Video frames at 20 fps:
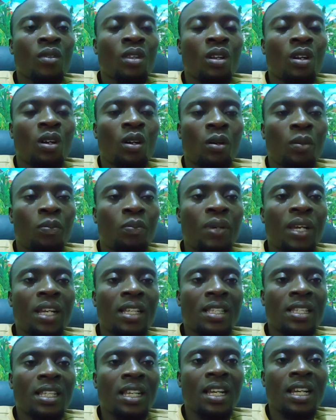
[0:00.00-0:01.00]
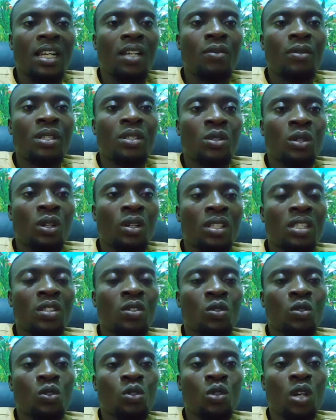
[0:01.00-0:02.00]
or best results in
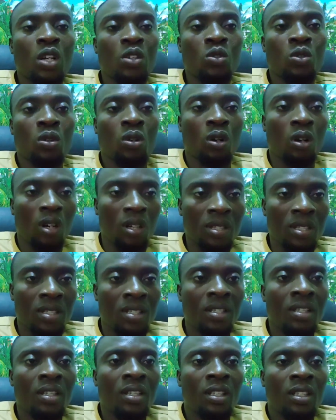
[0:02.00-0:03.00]
so and so course